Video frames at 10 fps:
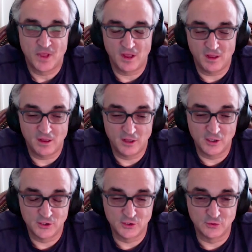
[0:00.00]

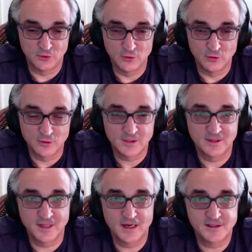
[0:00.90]
uh, to
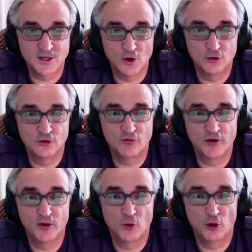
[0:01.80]
let us go to
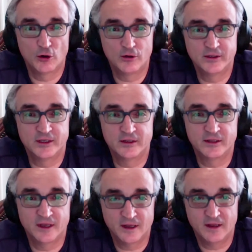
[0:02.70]
real world
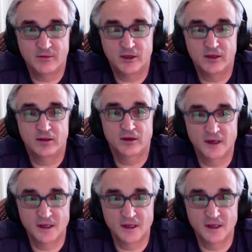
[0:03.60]
and uh, we